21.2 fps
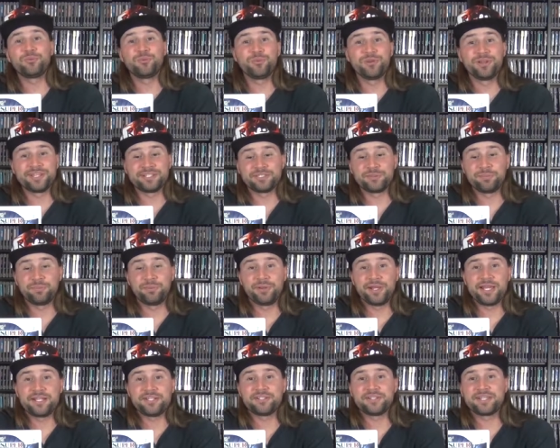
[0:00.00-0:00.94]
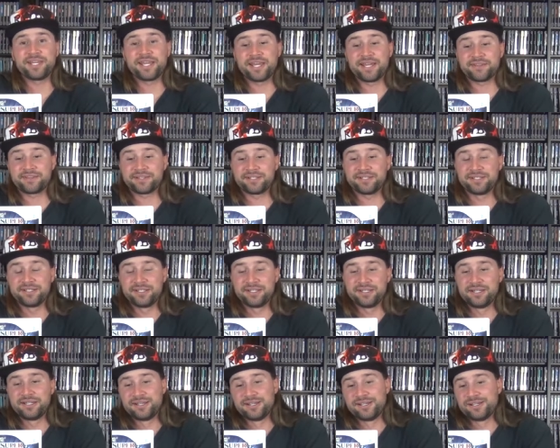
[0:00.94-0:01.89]
willing to play together.
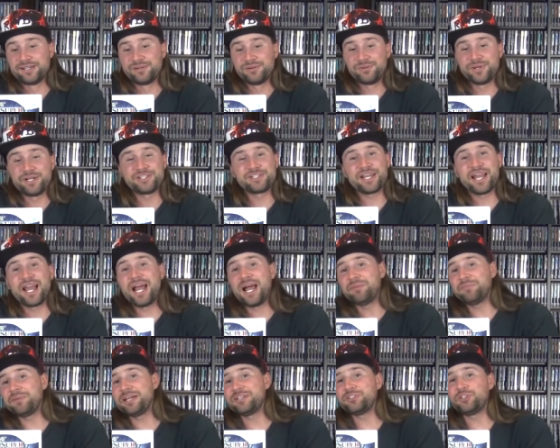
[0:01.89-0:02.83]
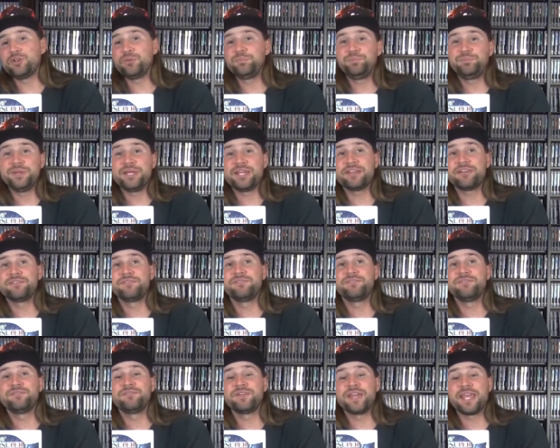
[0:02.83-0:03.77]
Which, I'm not too big
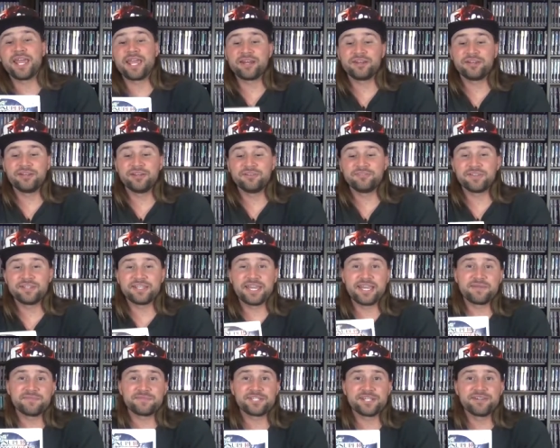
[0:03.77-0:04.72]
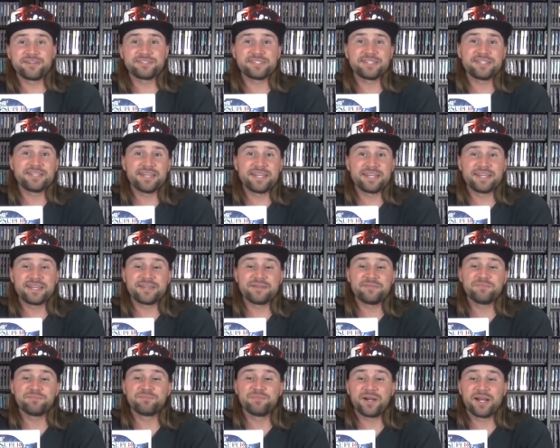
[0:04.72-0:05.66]
fan of the game series
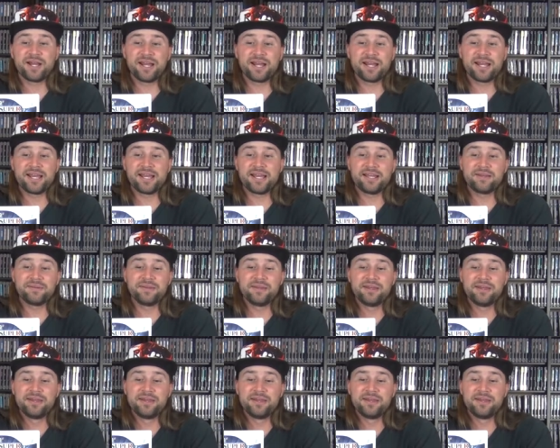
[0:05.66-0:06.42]
again, but